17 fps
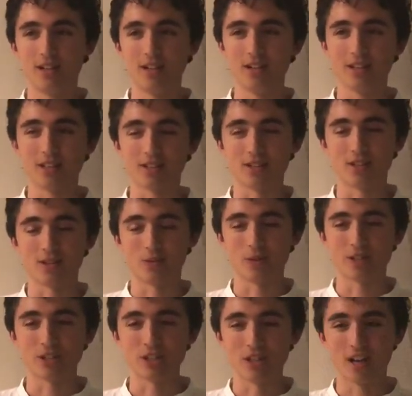Well, oh, that's a good
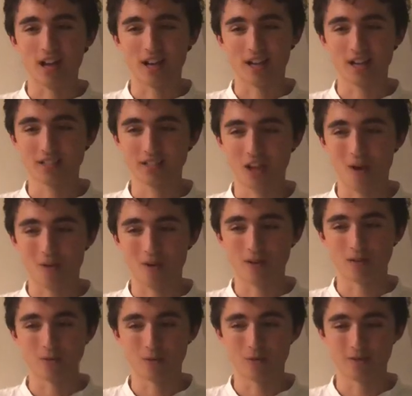question. I guess
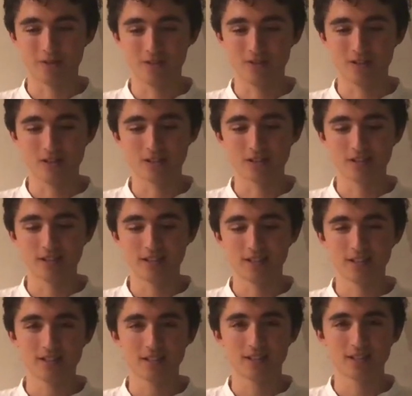how unorthodox it
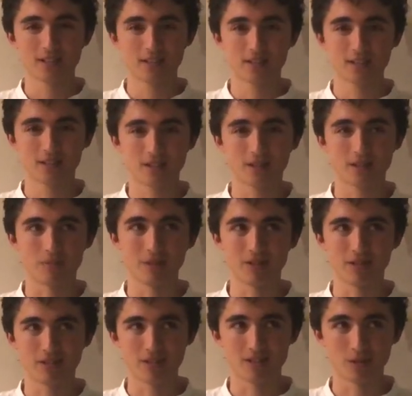is
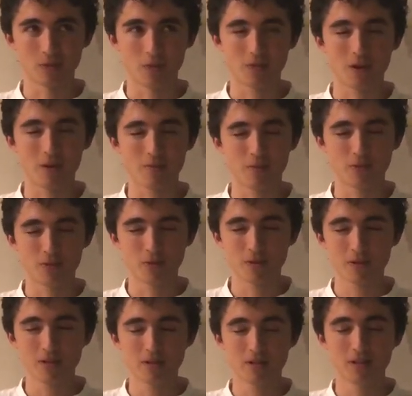compared to things that we've done
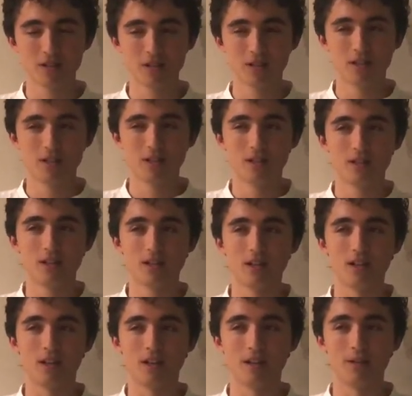before.
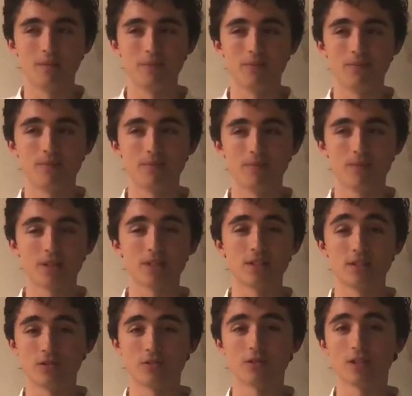Um,
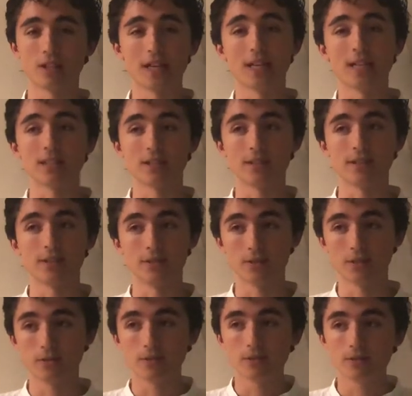it's interesting and it's
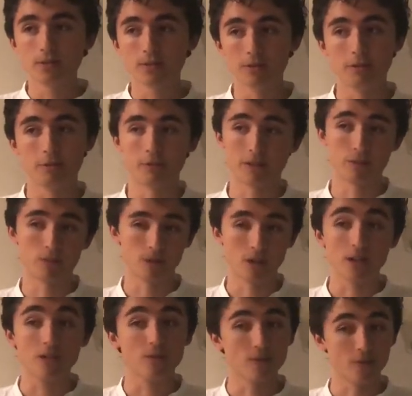new. You know, like we're
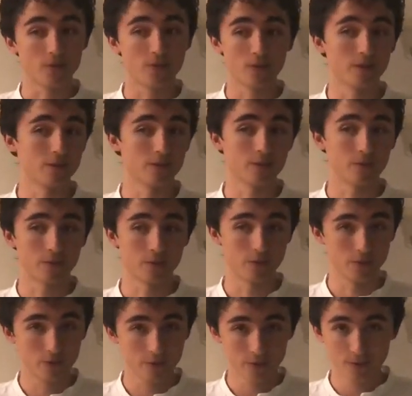not doing Fiddler on the
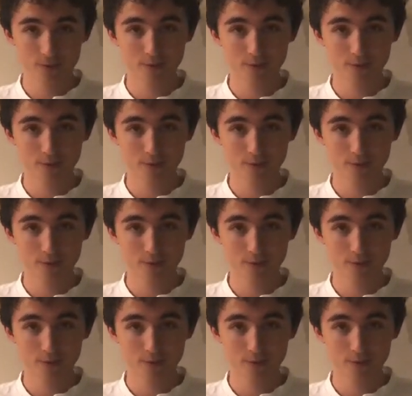Roof.